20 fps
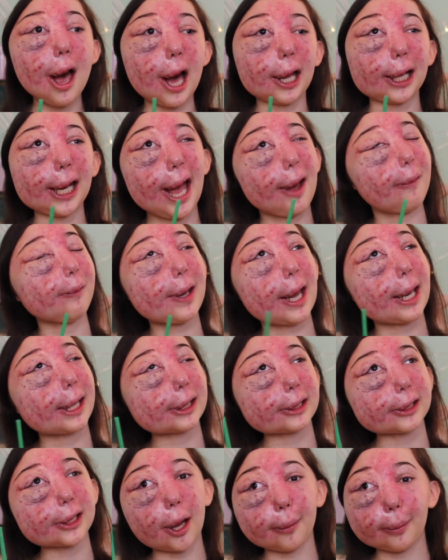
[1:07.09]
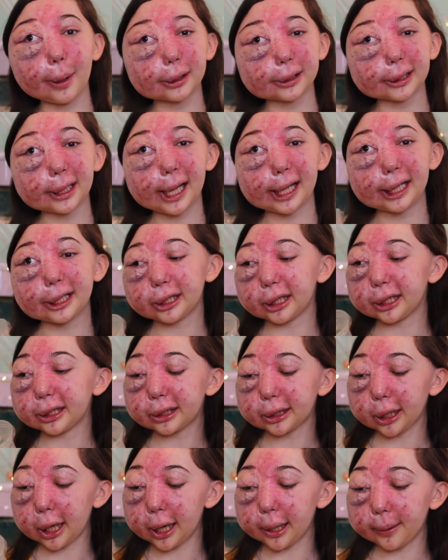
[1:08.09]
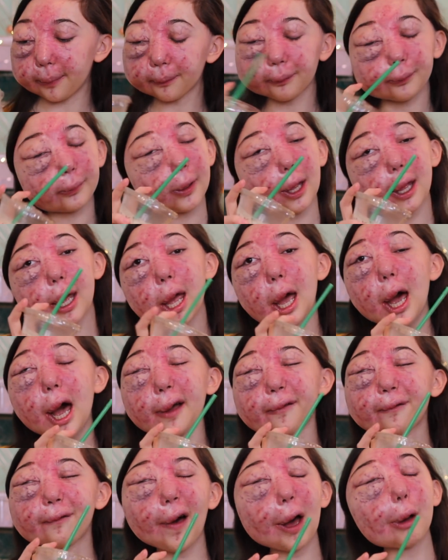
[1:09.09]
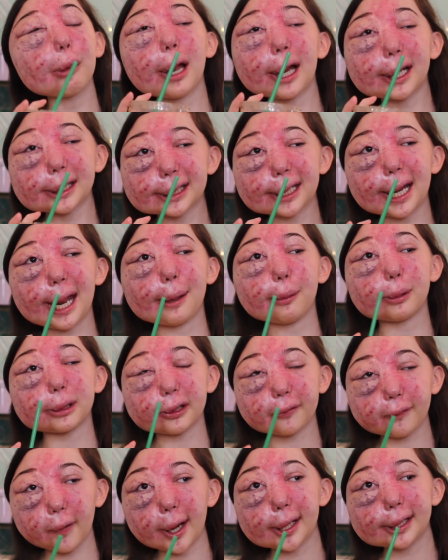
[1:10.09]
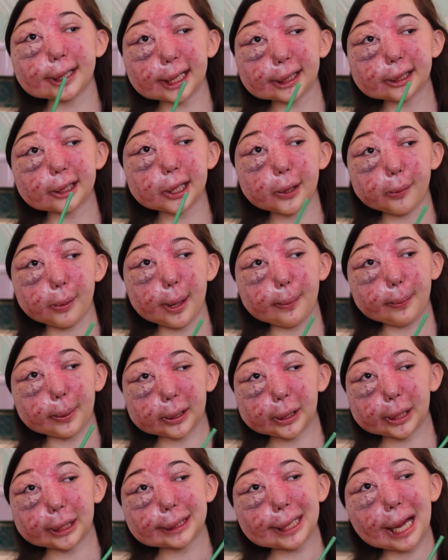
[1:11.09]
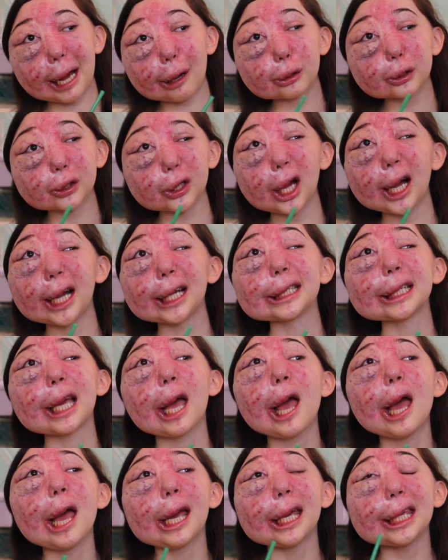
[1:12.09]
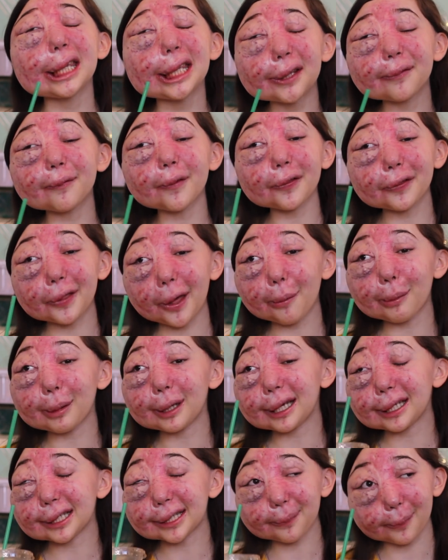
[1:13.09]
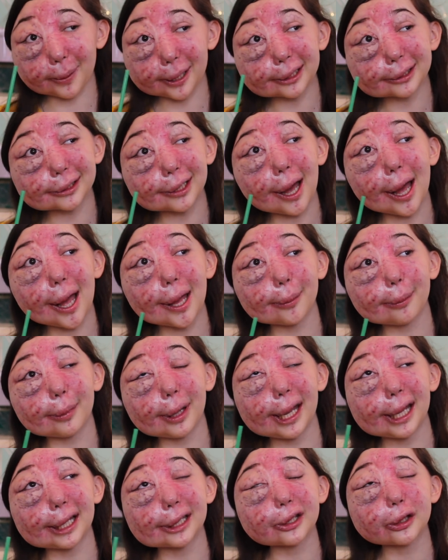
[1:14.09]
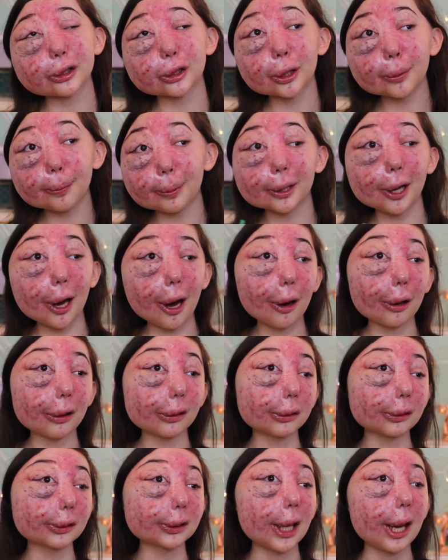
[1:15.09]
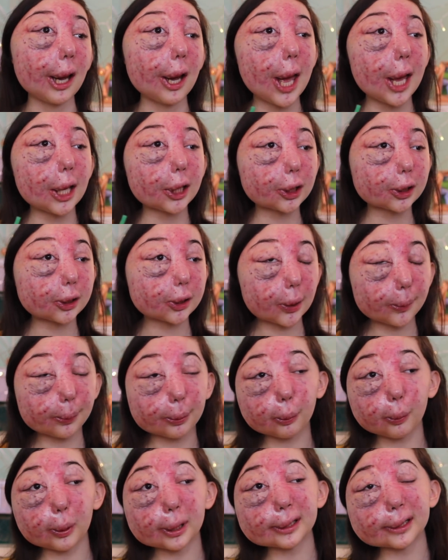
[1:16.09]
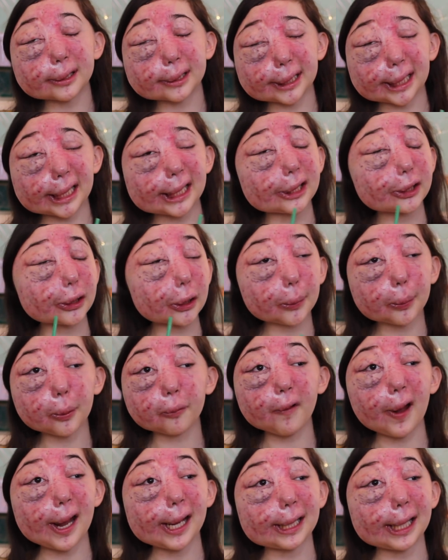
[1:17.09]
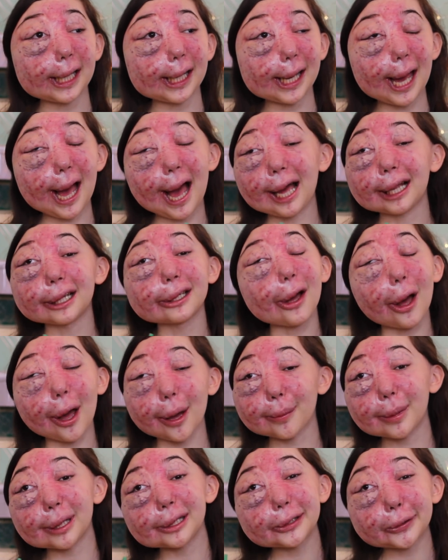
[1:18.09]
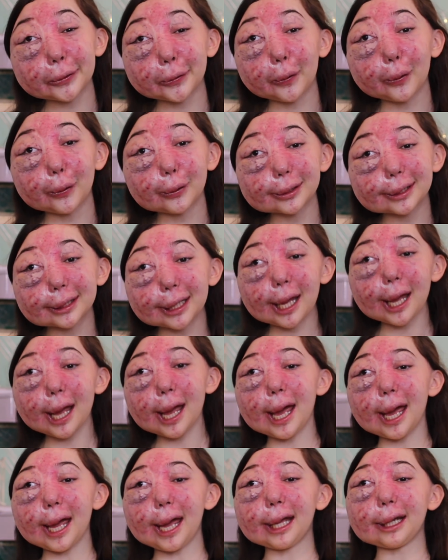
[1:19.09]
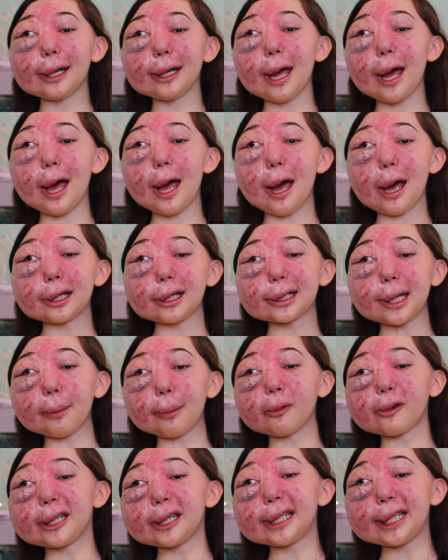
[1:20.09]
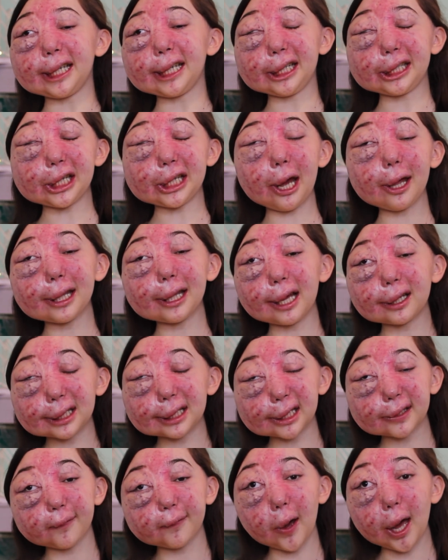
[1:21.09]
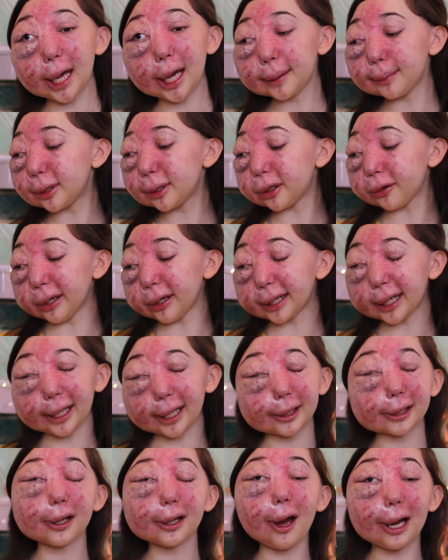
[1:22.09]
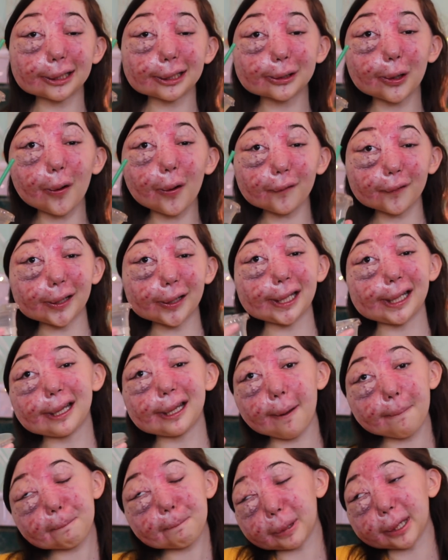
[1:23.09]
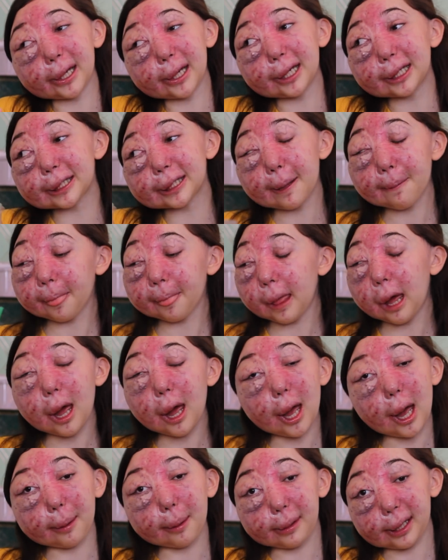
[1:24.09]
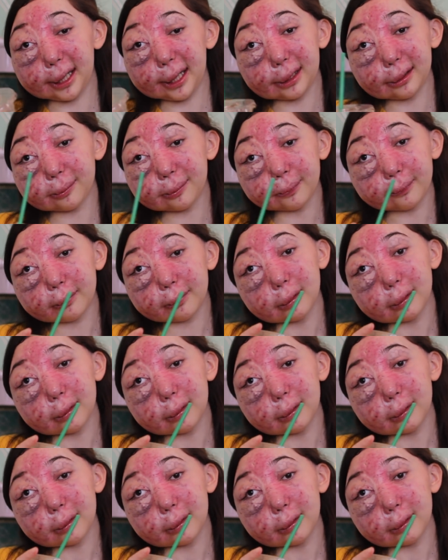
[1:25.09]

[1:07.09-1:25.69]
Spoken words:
And I haven't had a Starbucks in ages, so I felt like today was the right day to do it because outside, even though it is springtime, it's super cold, super windy, super rainy, and I'm indoors in a summery t-shirt that says Vibes, drinking an iced coffee because, I mean,